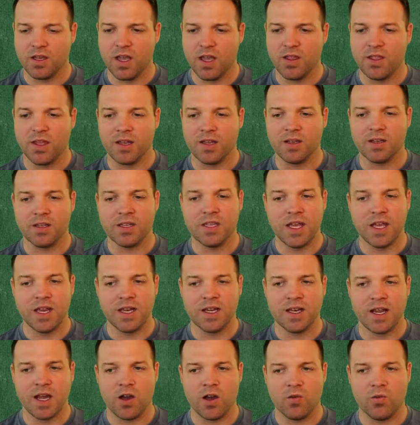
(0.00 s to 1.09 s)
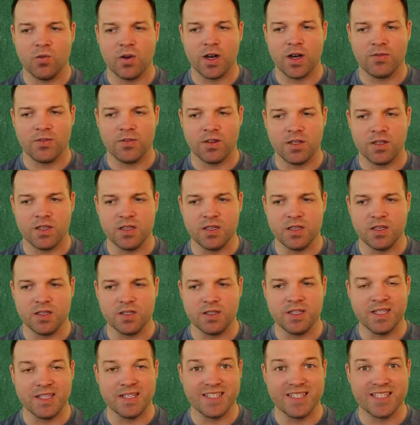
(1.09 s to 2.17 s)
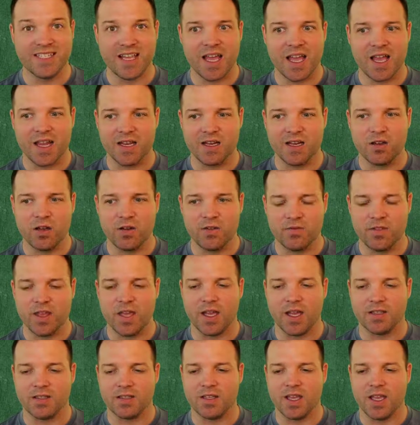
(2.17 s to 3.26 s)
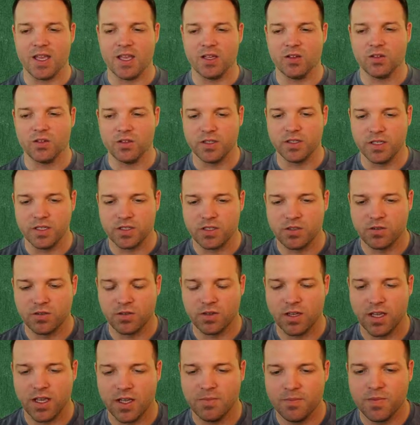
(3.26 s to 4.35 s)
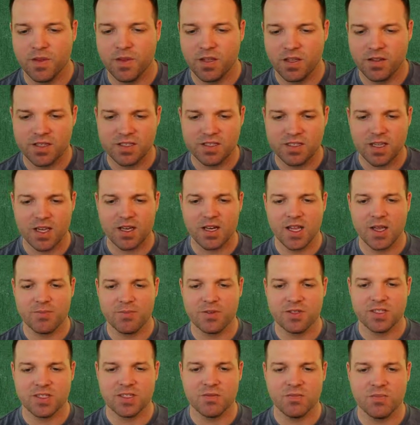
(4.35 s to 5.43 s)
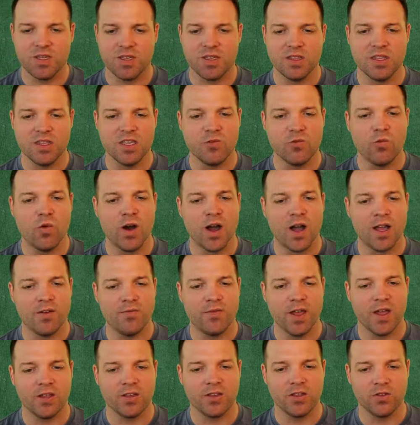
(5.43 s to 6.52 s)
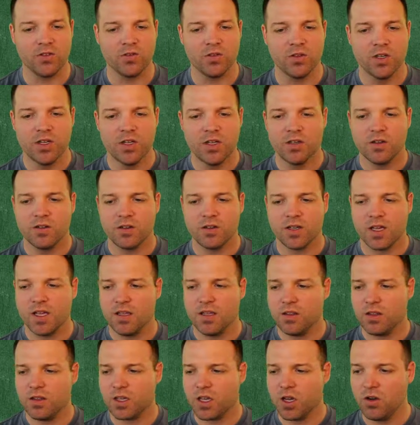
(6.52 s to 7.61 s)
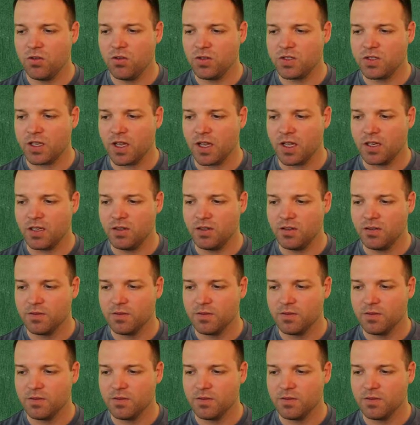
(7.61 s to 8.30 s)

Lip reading: then getting out whatever the sine of that angle is, okay? And the sine happens to be the y value, okay? The cosine